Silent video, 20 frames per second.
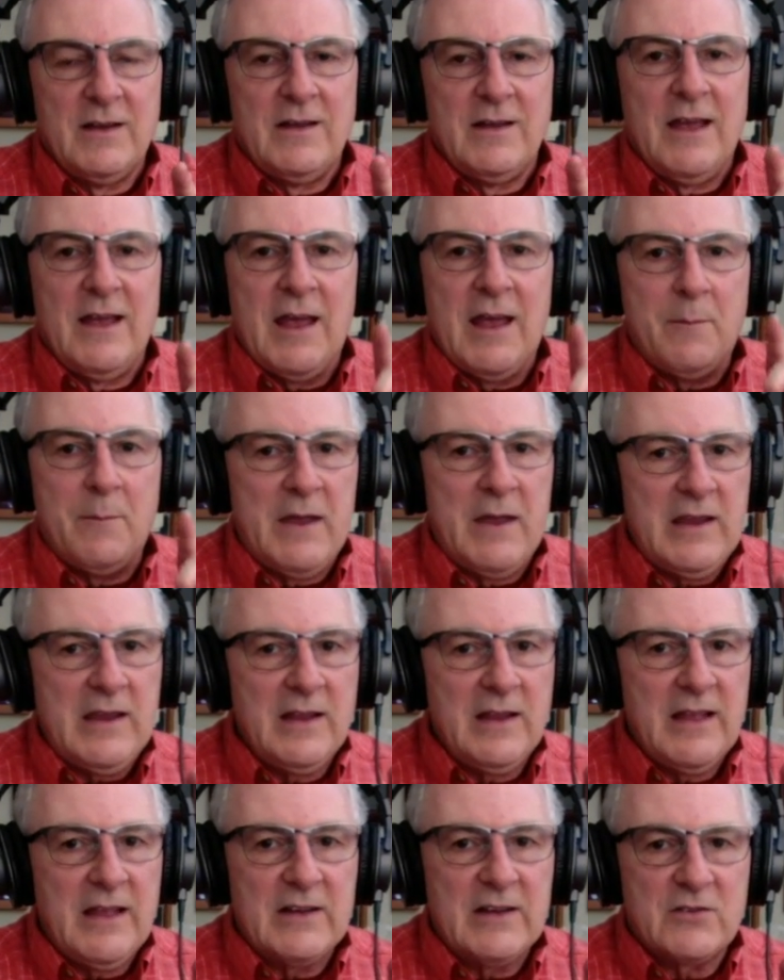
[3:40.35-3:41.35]
and making
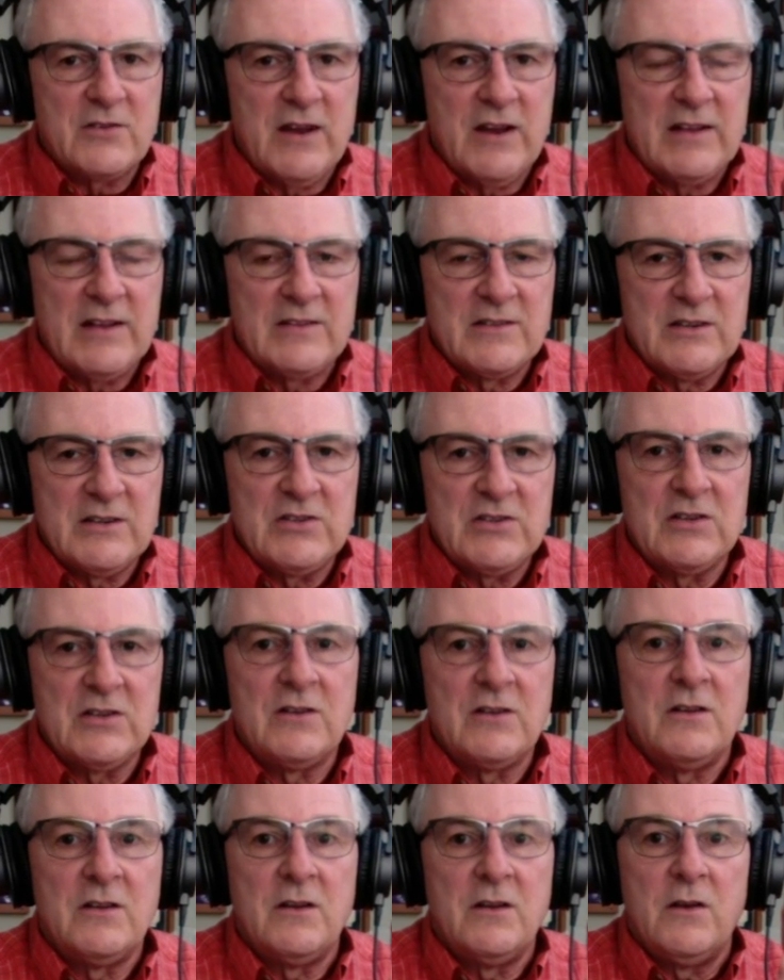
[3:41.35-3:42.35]
that transition
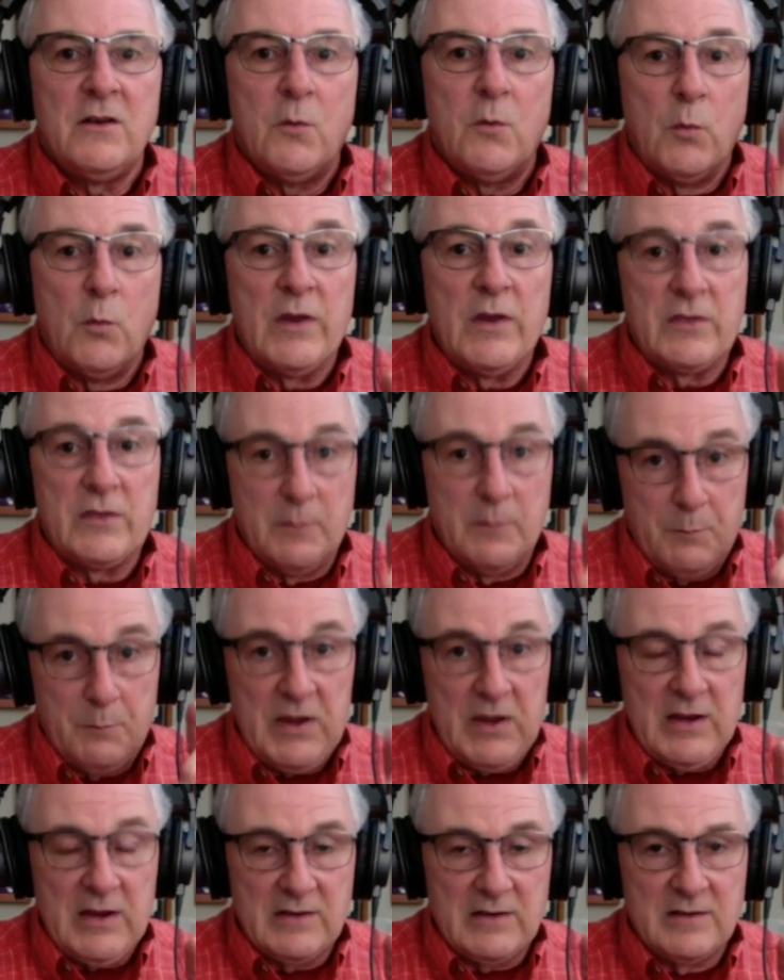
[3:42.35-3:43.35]
with the
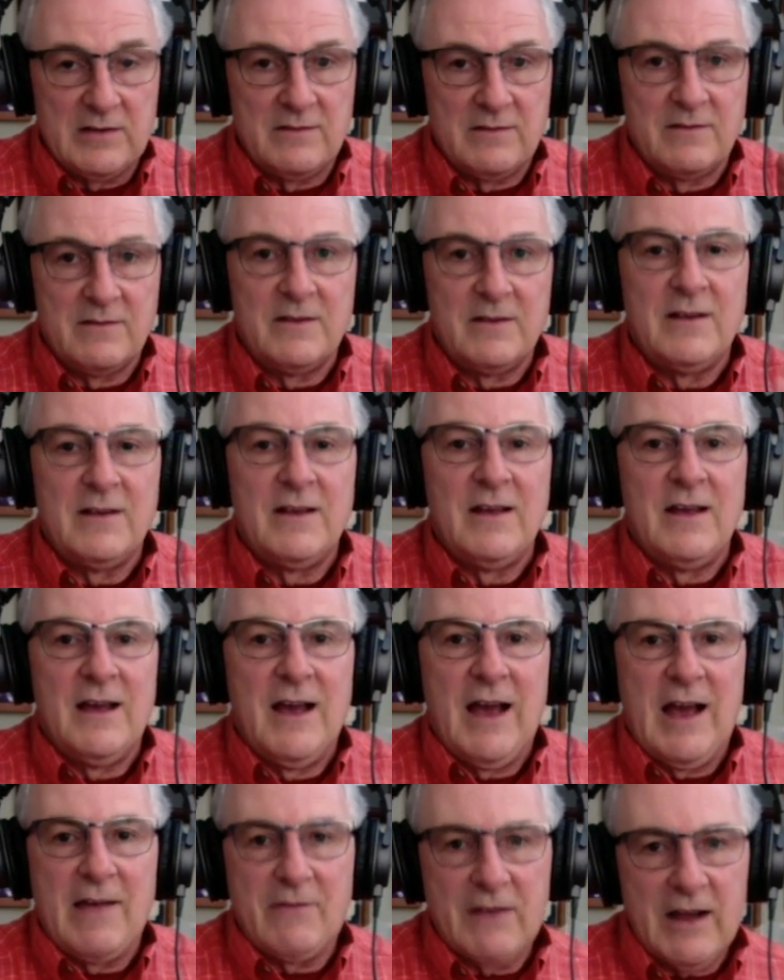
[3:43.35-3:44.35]
beat.
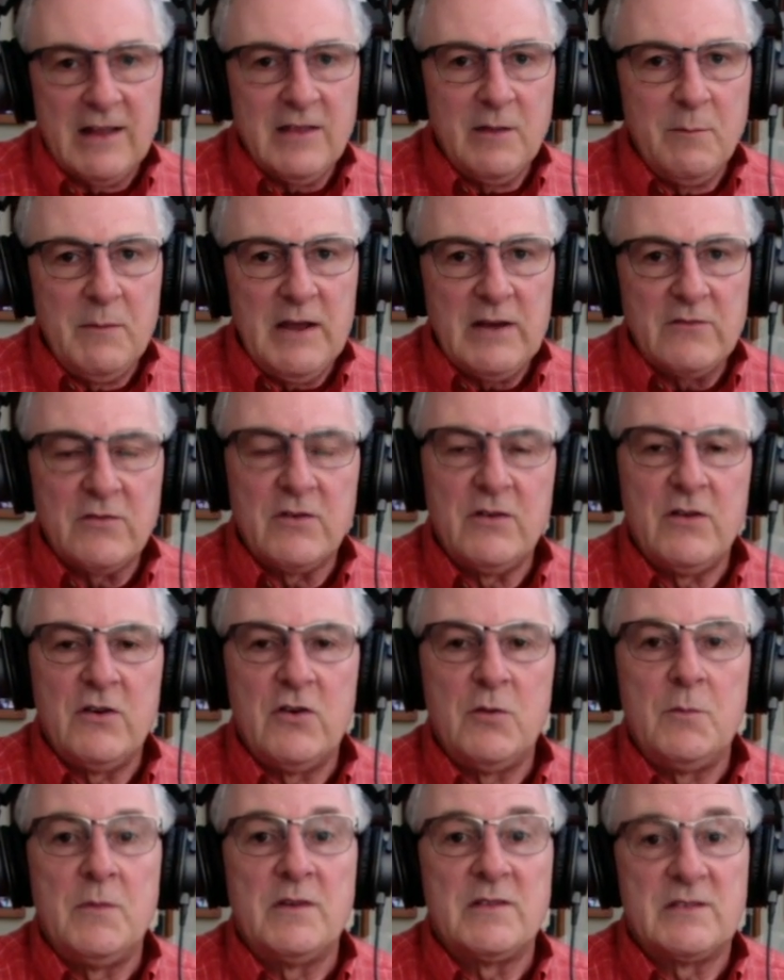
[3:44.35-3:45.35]
I've got the
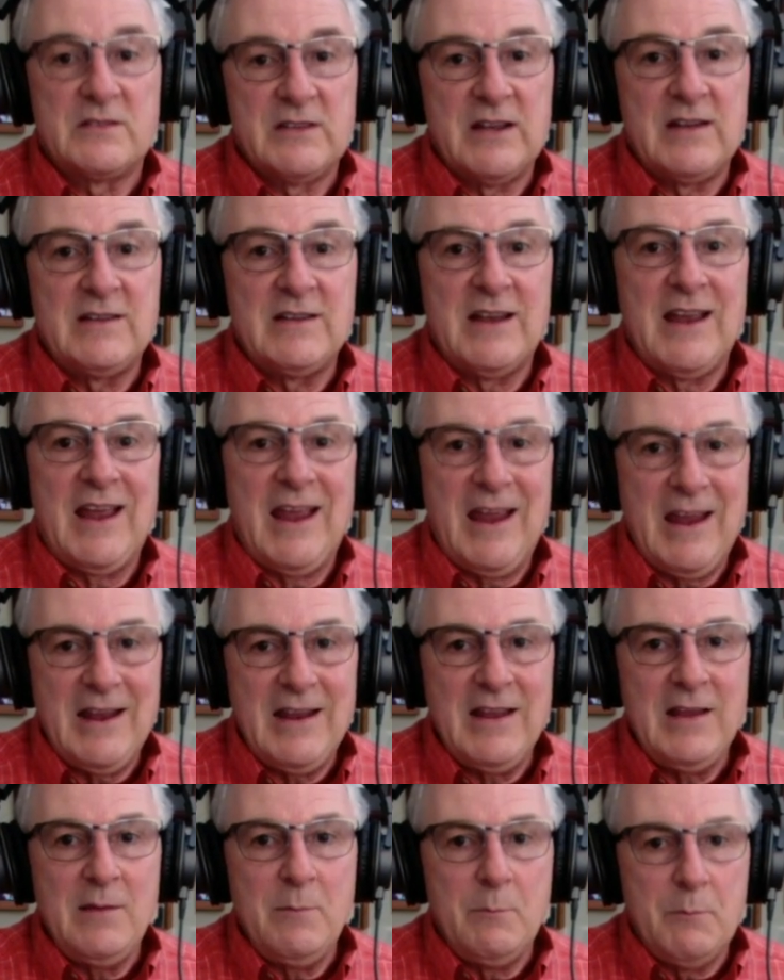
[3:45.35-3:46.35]
metronome set to
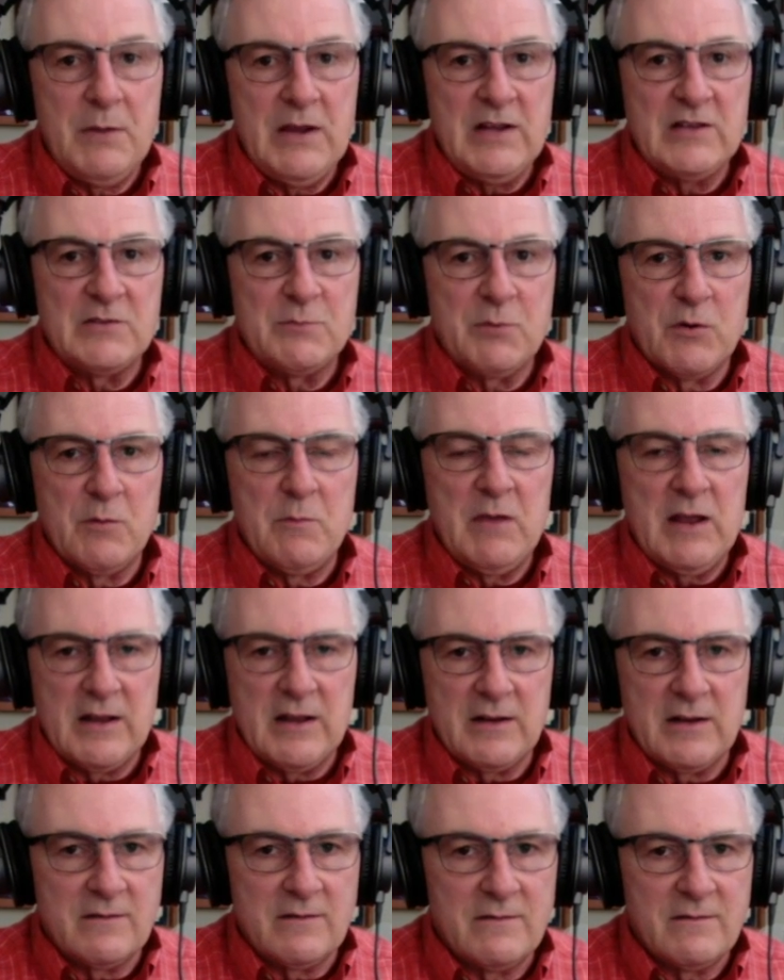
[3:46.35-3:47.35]
80 beats per
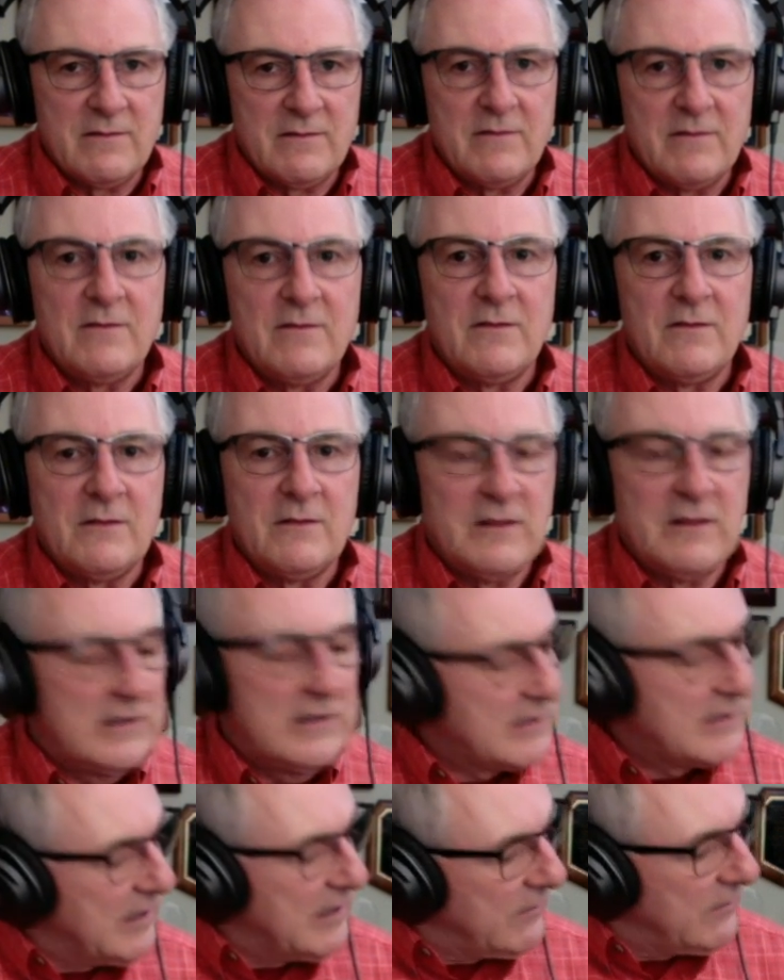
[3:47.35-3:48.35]
minute. Let's
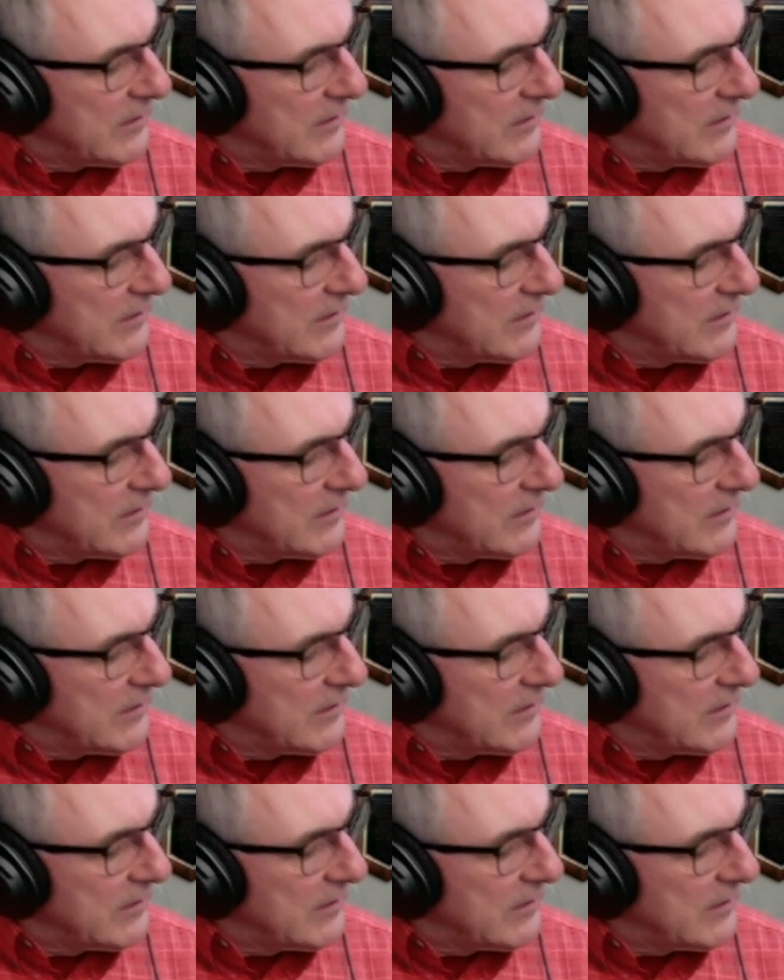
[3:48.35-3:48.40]
give it a